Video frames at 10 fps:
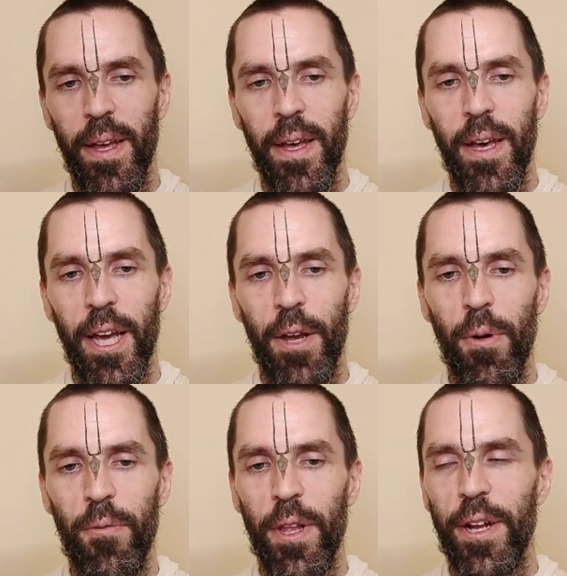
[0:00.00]

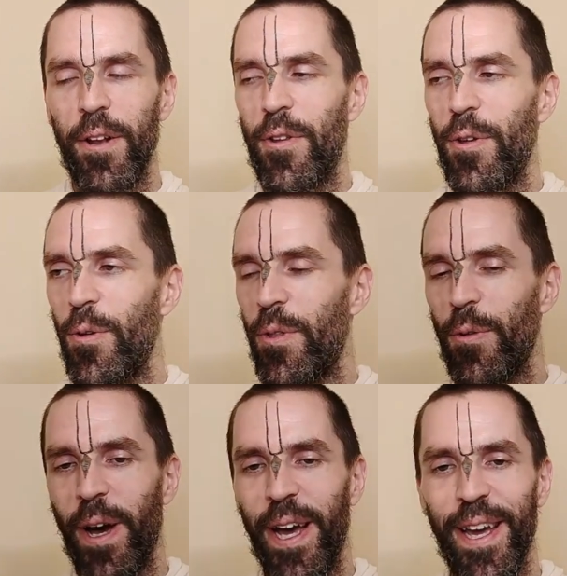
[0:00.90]
equivalent to the
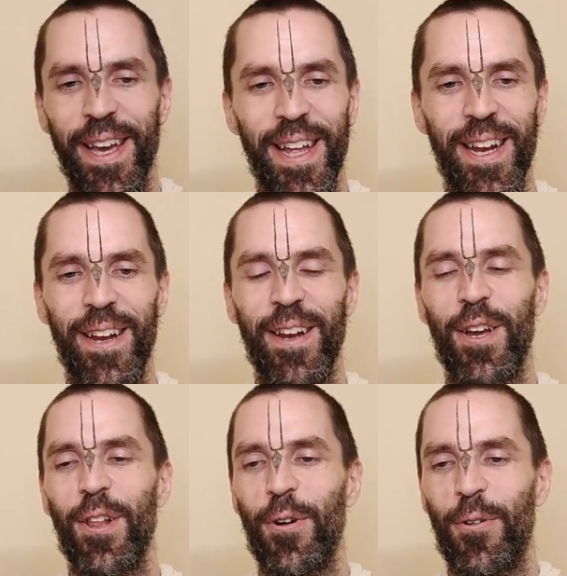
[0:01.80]
way in
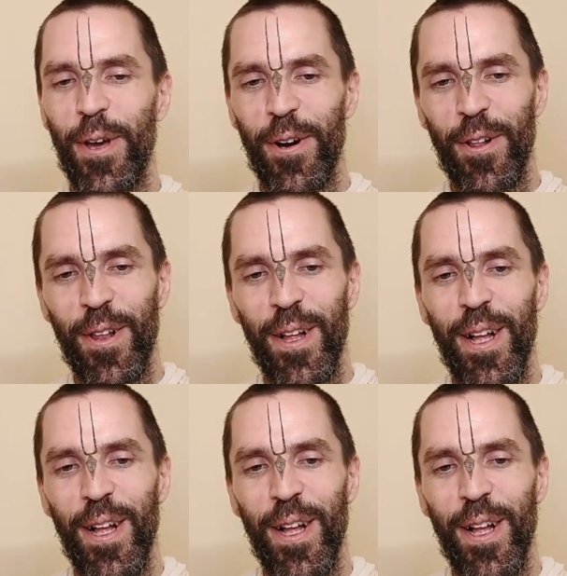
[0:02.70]
colloquial